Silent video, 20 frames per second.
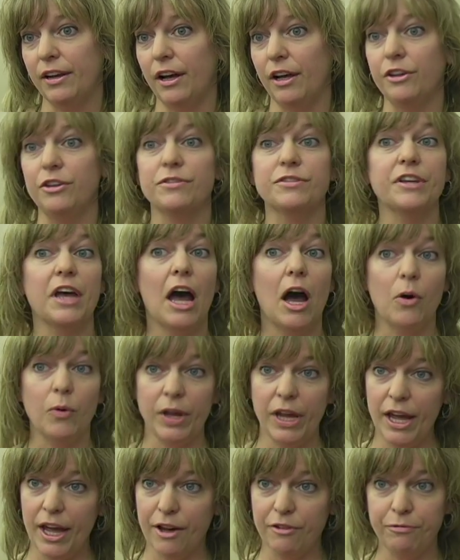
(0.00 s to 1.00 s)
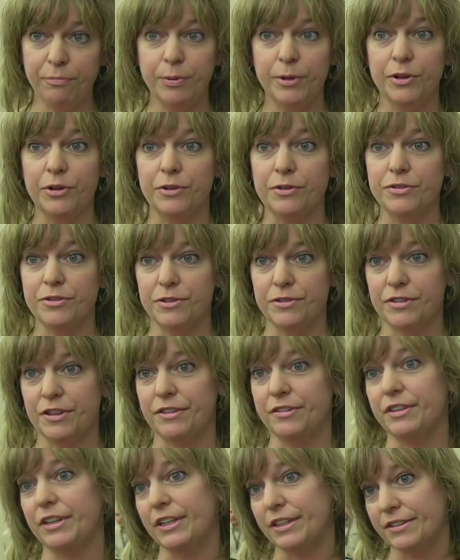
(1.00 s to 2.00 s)
I'll use cow-calf producers as
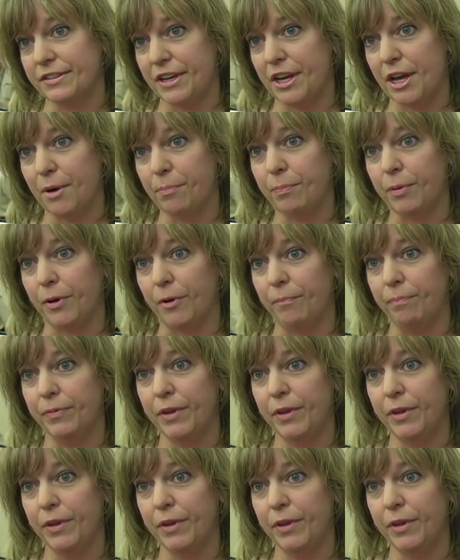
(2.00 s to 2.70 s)
an example.